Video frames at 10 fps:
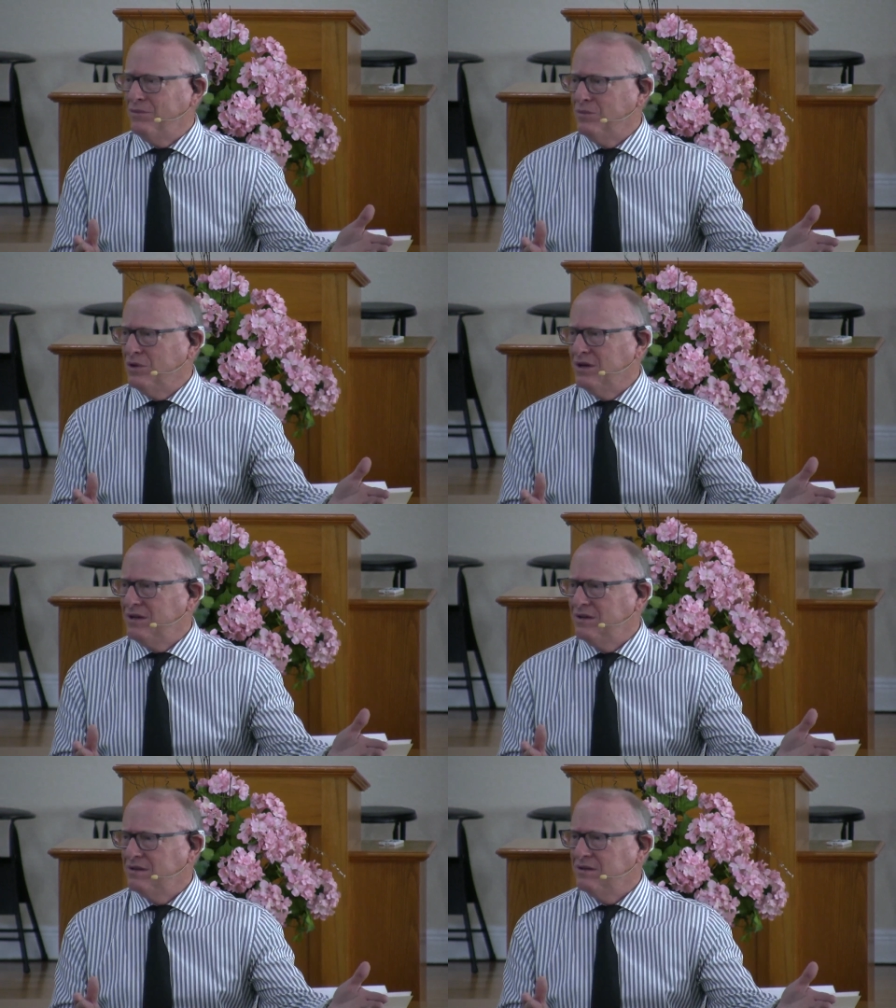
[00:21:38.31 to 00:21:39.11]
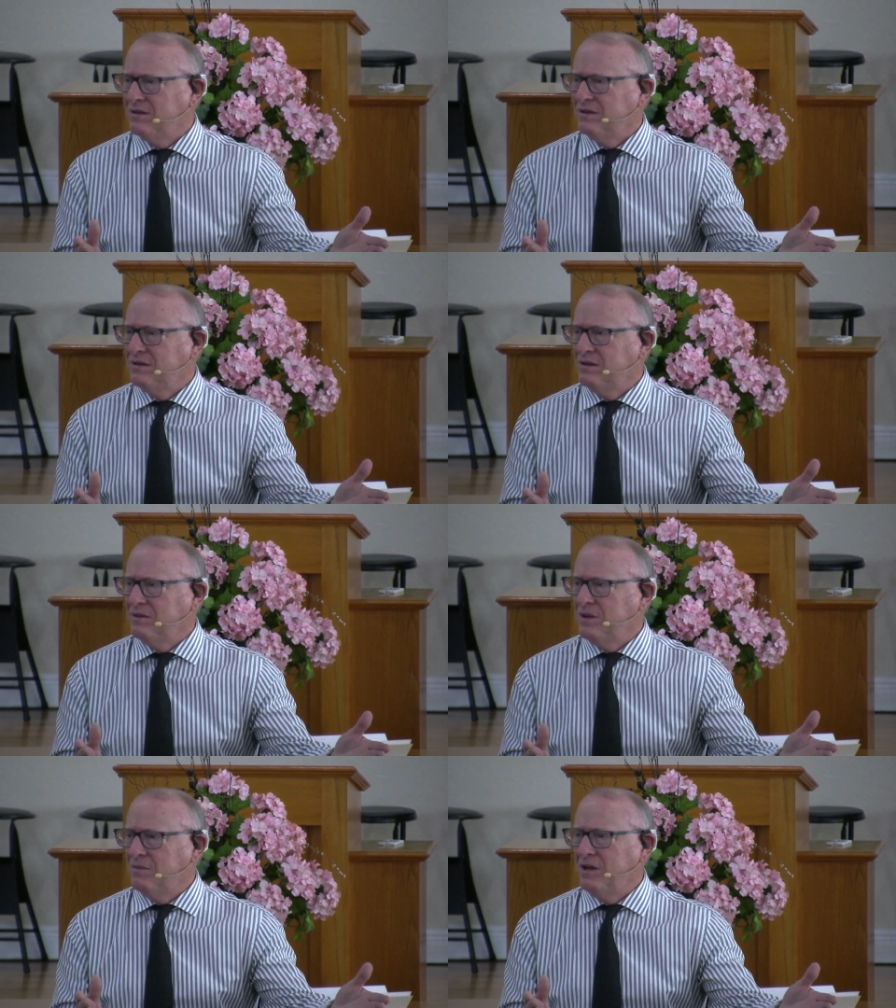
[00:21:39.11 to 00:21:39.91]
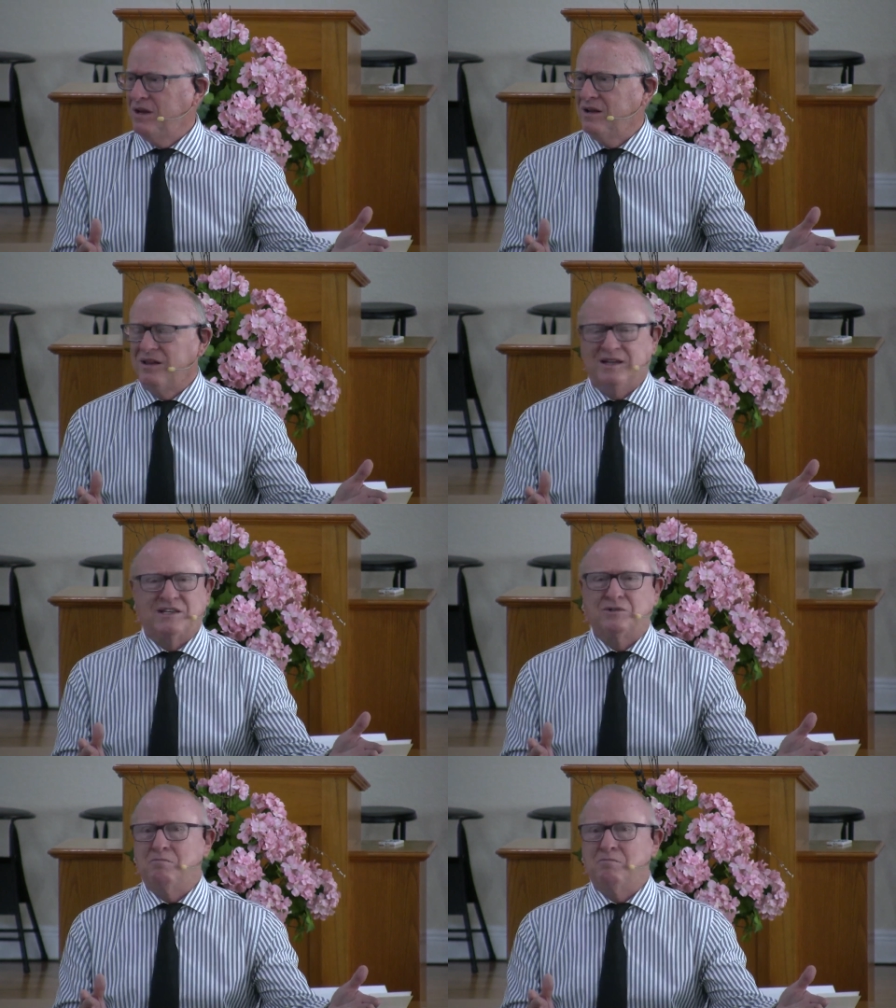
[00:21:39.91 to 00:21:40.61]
Really? I mean, that's as